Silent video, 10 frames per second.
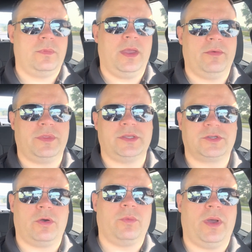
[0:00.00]

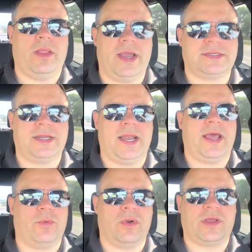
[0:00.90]
Everything's going well. Last night
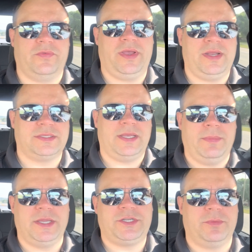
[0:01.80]
had a work event, as I
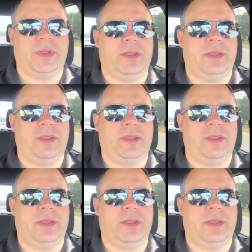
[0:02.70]
mentioned.